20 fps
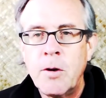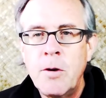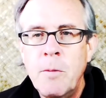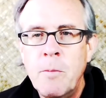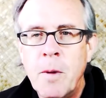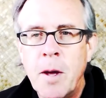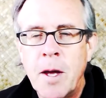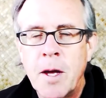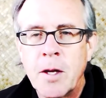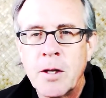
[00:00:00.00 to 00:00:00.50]
their
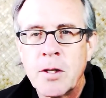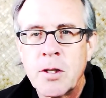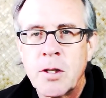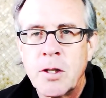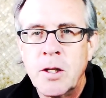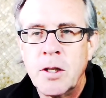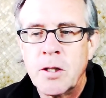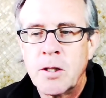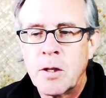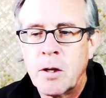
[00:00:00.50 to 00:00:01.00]

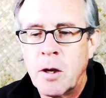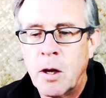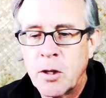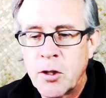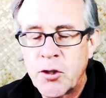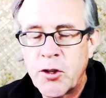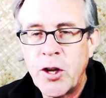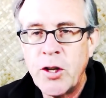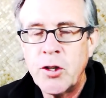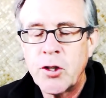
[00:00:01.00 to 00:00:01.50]
demands is
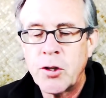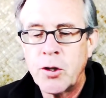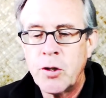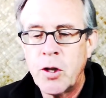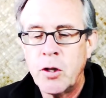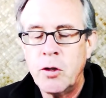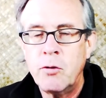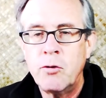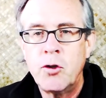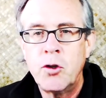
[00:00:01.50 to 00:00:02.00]
essentially
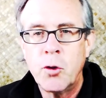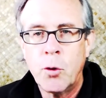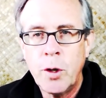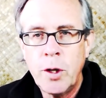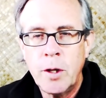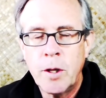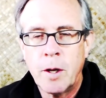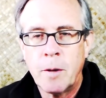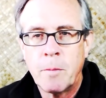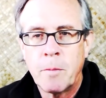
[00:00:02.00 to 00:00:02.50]
that you
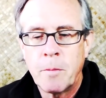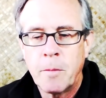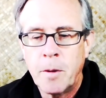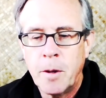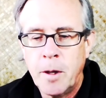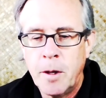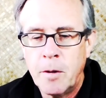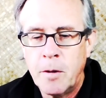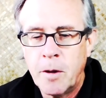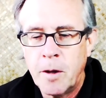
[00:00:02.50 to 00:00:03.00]
join them
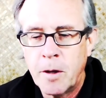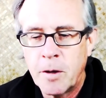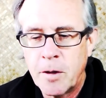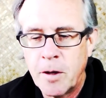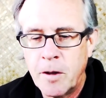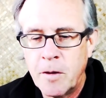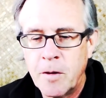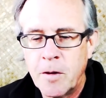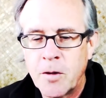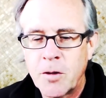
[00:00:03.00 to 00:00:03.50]
in their
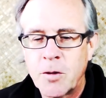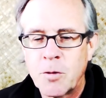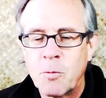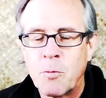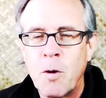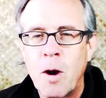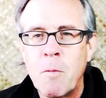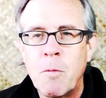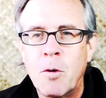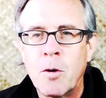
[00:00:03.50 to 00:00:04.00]
in this
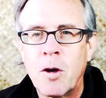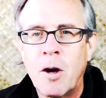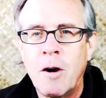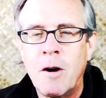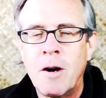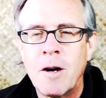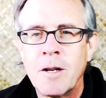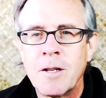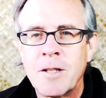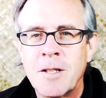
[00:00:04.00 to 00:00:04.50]
rebel
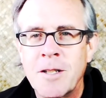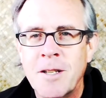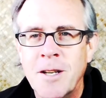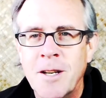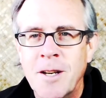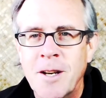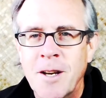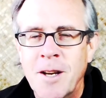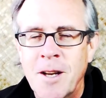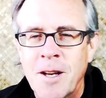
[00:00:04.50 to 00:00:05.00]
cause,
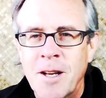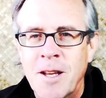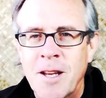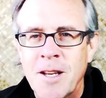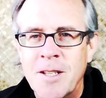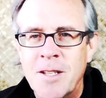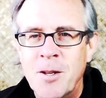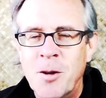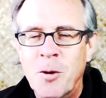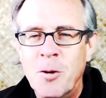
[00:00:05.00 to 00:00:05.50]

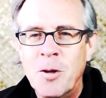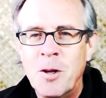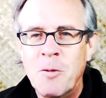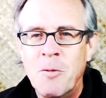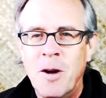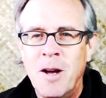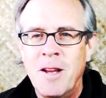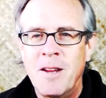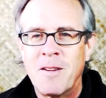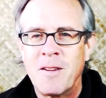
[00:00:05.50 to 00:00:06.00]
as the only
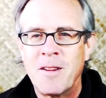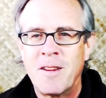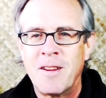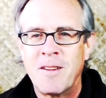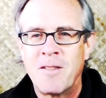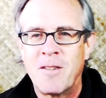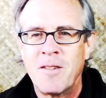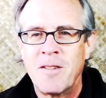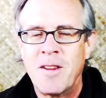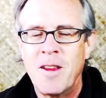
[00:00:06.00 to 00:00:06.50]
way
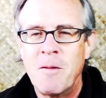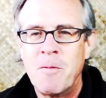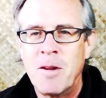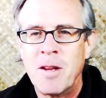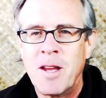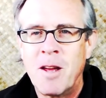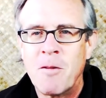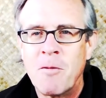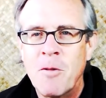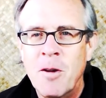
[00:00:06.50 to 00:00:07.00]
for
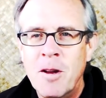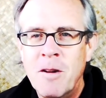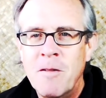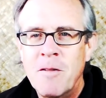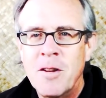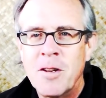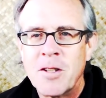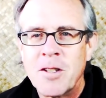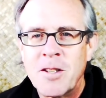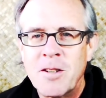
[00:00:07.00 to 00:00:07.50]
them to get rid
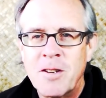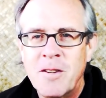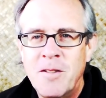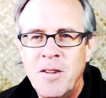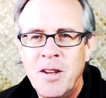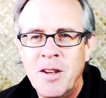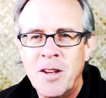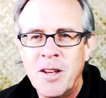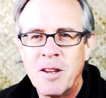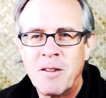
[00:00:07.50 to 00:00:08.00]
of this
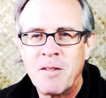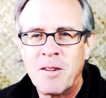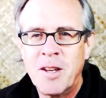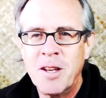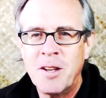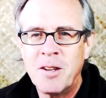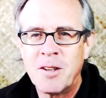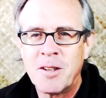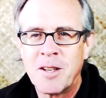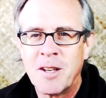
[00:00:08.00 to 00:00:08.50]
feeling of
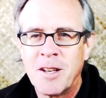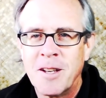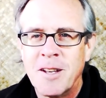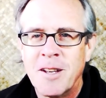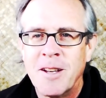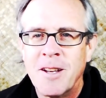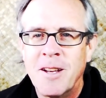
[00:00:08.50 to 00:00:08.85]
guilt.